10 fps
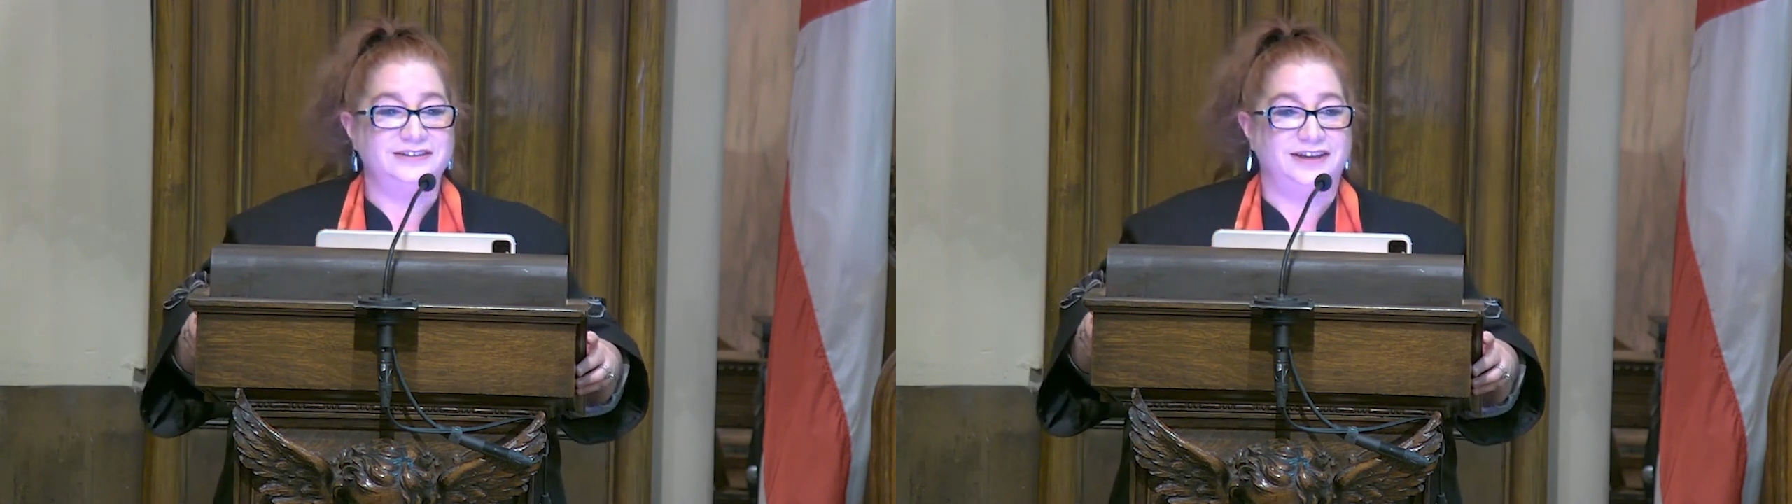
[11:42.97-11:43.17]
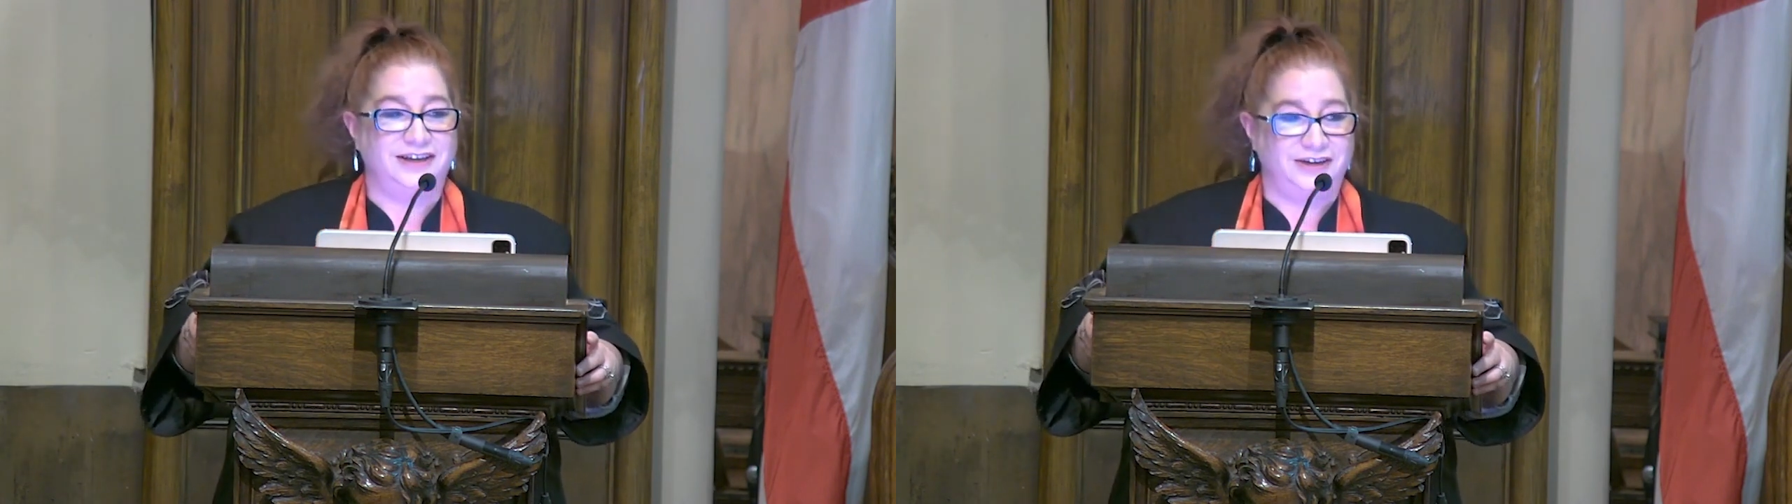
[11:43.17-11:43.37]

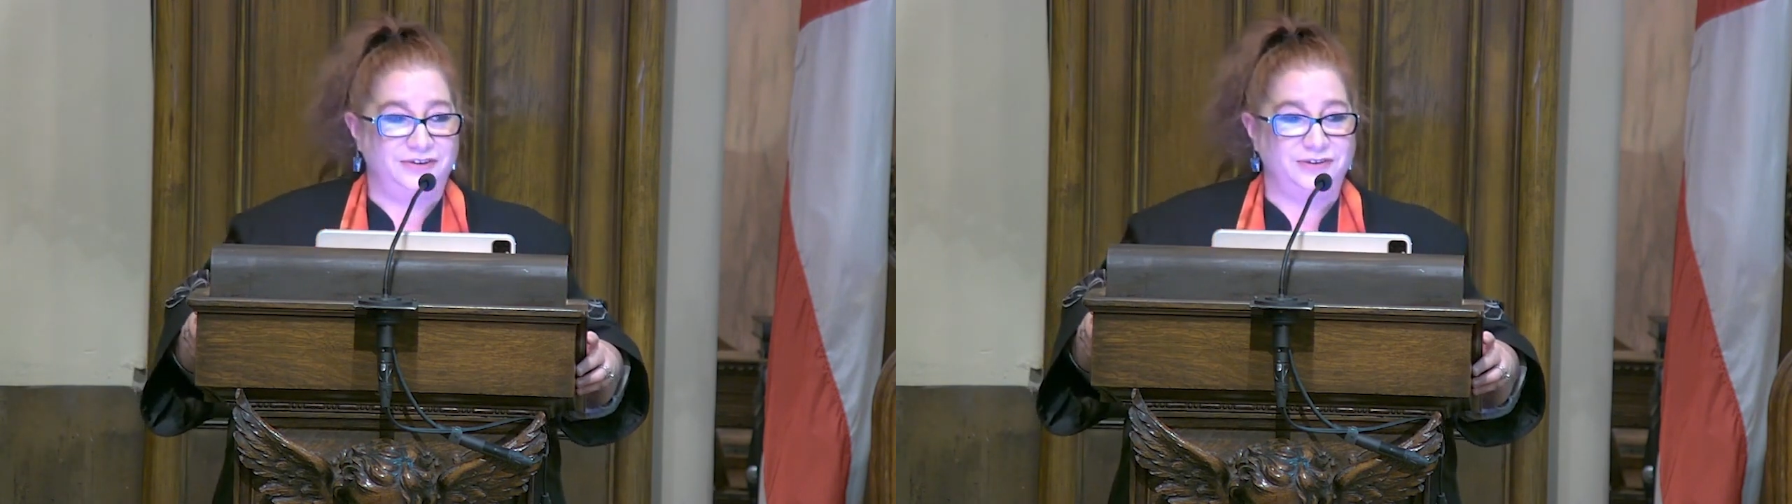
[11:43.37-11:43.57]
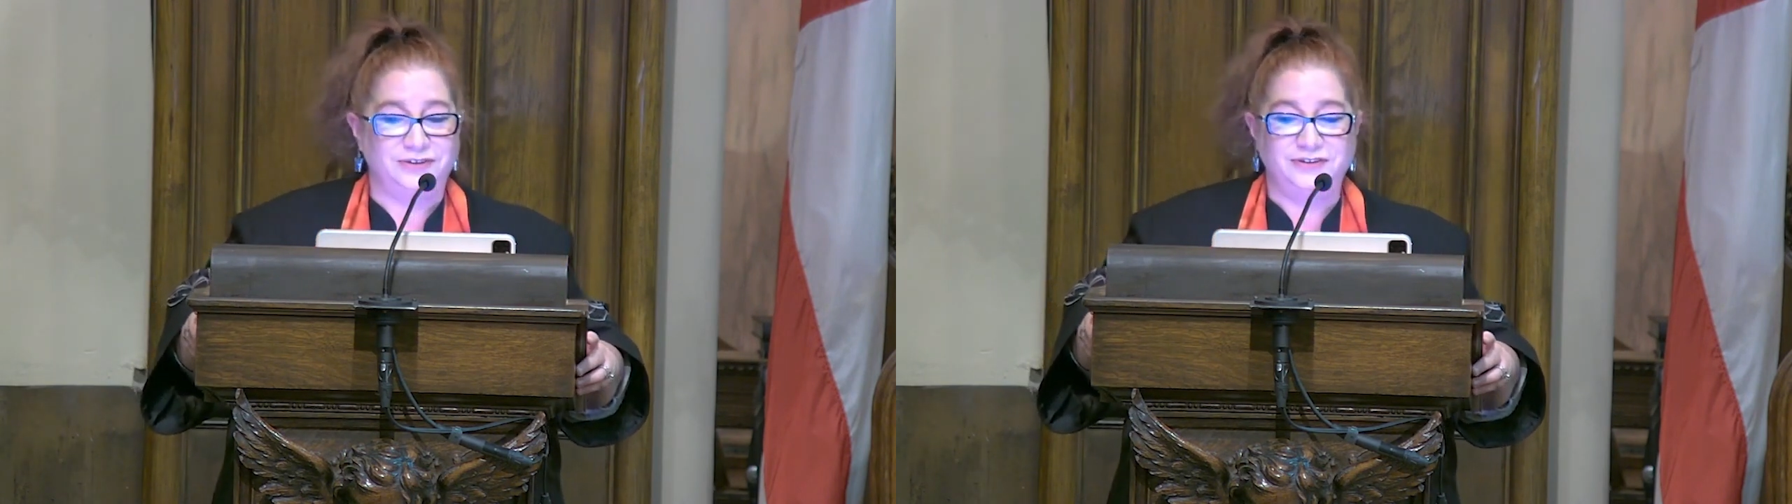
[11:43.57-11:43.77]
a
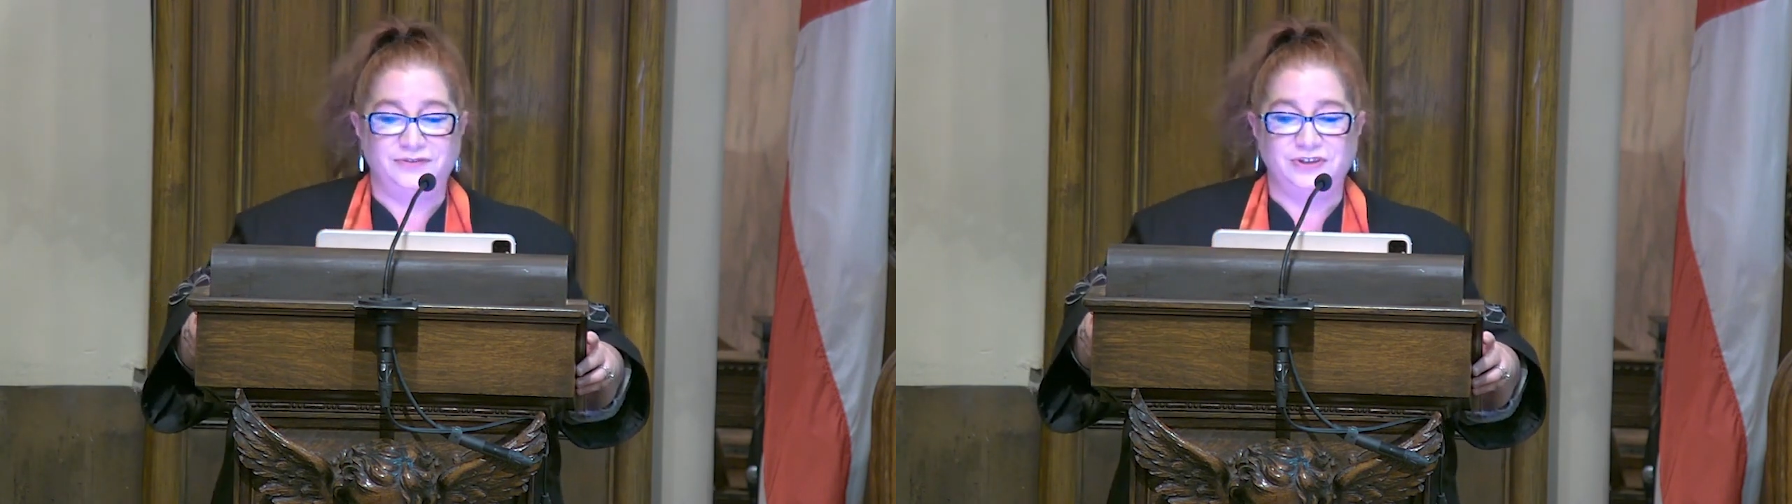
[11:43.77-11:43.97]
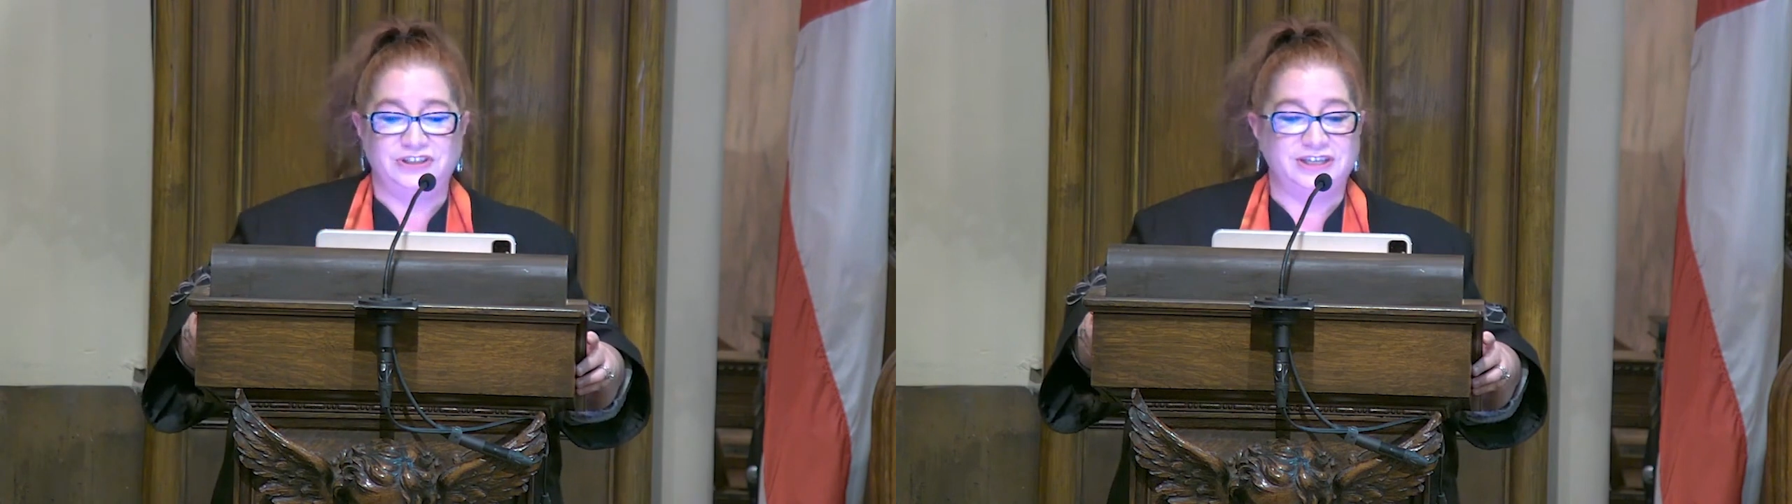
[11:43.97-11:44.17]
herald
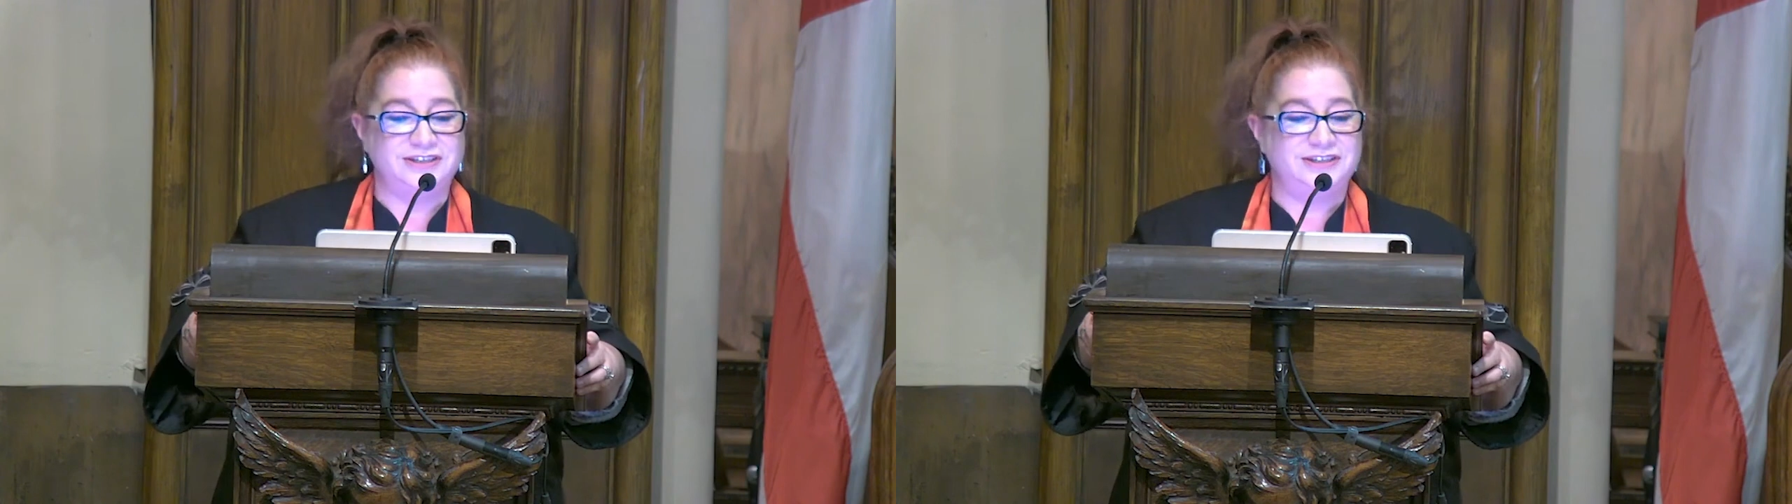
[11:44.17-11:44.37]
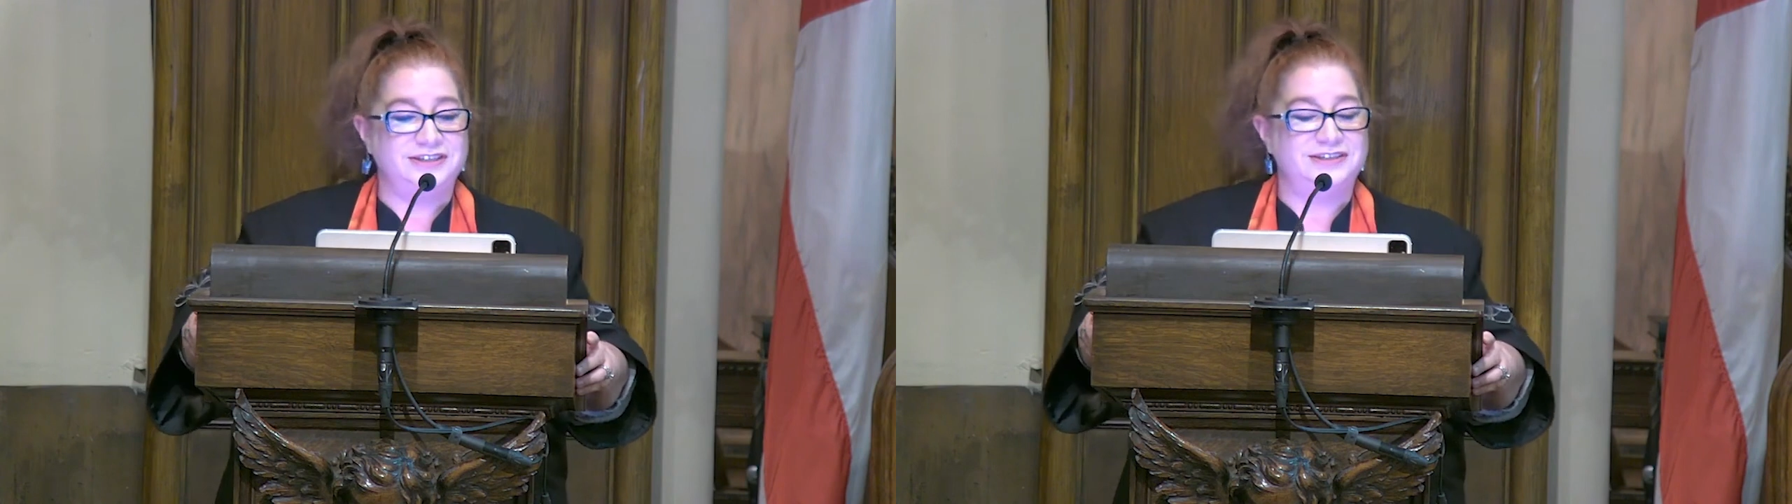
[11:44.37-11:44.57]
for
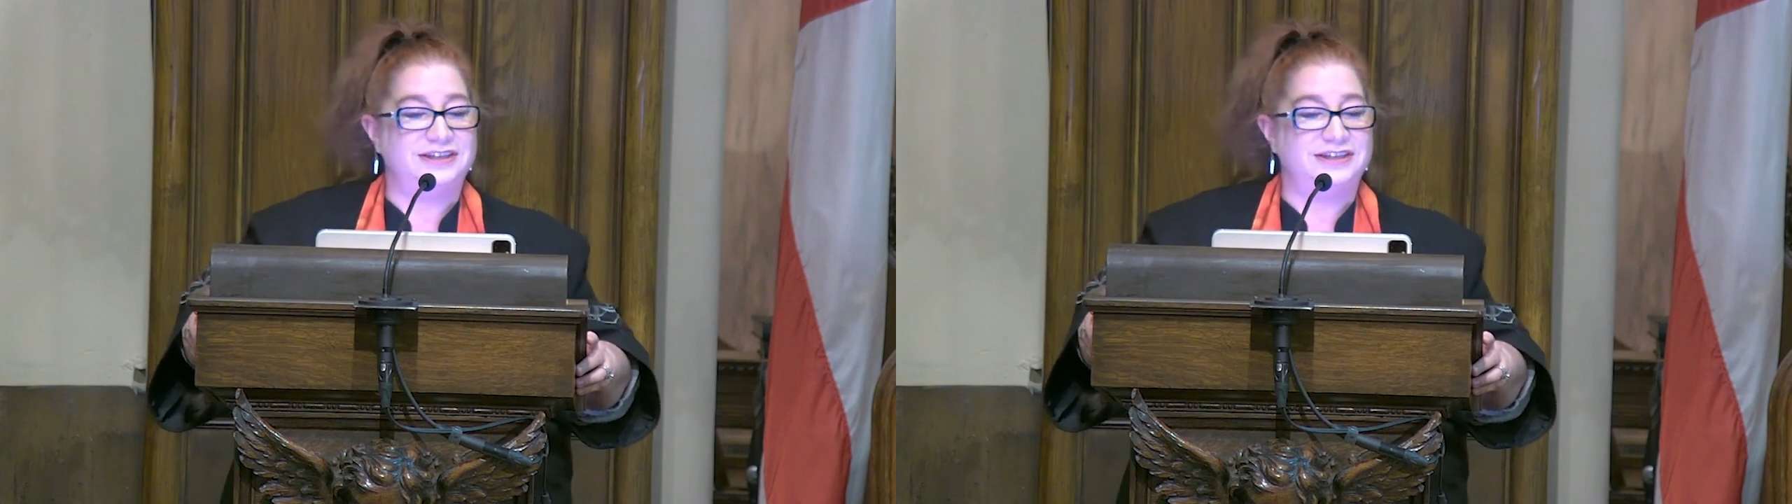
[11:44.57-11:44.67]
justice,